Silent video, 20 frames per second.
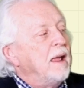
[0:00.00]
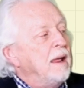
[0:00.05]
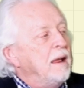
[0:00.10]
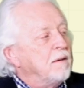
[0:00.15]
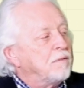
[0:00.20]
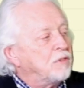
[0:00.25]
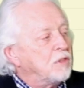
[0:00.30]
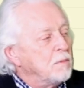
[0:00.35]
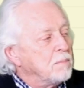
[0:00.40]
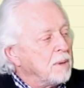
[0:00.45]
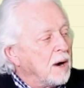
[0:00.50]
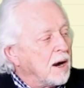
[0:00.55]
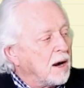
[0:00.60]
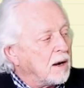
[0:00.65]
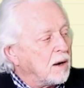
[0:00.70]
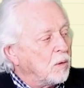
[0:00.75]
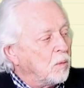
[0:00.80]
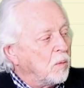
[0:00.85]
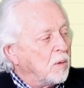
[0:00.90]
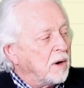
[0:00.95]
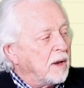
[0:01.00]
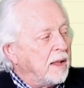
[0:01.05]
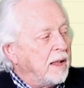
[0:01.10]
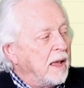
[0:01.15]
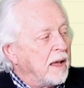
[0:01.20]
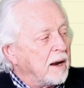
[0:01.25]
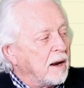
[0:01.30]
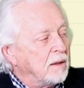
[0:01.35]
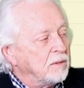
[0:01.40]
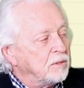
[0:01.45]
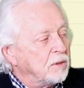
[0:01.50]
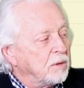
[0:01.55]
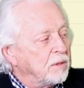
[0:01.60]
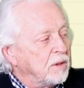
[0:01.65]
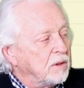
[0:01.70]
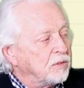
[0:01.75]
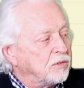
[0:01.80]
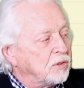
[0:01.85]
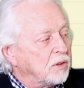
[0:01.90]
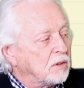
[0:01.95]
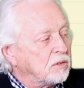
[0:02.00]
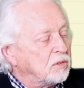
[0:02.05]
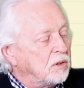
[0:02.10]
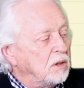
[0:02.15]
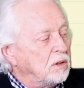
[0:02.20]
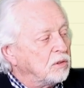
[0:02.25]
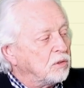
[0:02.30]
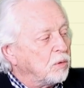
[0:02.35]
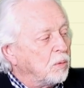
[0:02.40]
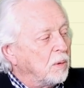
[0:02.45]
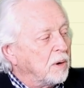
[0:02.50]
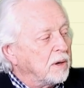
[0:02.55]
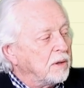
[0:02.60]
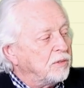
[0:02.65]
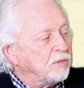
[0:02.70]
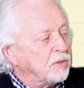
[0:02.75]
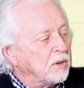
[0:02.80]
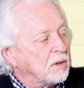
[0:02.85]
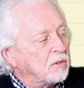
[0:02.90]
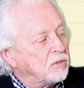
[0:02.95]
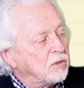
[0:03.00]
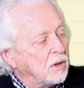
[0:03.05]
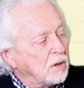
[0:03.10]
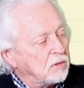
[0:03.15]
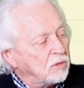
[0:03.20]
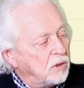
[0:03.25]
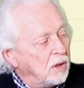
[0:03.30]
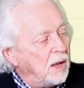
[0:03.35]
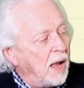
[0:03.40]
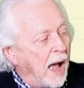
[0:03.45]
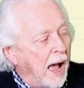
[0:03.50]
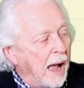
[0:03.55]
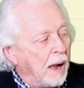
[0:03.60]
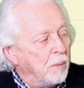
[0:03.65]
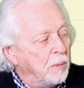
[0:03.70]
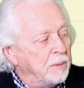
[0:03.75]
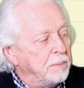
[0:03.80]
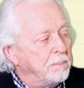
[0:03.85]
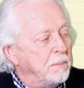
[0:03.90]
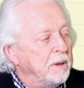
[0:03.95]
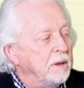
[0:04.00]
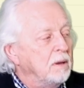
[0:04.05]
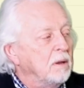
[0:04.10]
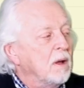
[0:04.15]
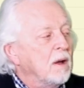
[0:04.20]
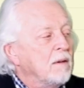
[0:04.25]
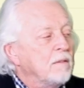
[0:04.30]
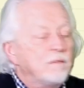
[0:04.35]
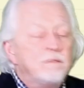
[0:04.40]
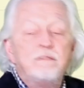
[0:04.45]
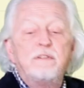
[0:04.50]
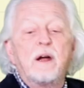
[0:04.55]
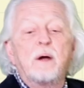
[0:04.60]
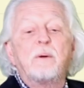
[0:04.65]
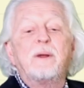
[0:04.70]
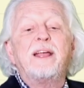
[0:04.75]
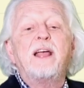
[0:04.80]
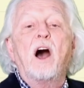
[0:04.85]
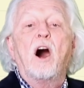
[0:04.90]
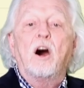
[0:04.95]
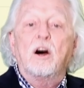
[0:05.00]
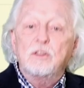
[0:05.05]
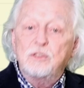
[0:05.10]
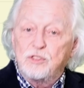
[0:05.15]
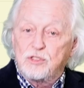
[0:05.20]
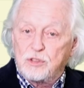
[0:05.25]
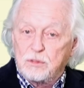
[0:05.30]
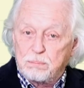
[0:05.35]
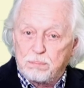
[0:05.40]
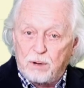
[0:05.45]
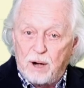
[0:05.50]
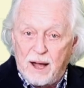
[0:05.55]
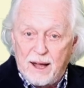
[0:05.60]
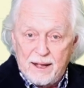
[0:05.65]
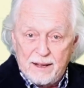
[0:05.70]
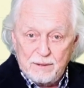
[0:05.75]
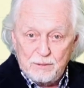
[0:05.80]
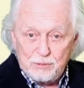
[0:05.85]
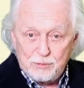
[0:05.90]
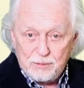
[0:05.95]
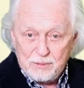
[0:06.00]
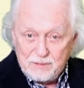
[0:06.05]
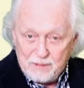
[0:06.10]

If the market were to get under this 1626.60, I would be very unsurprised.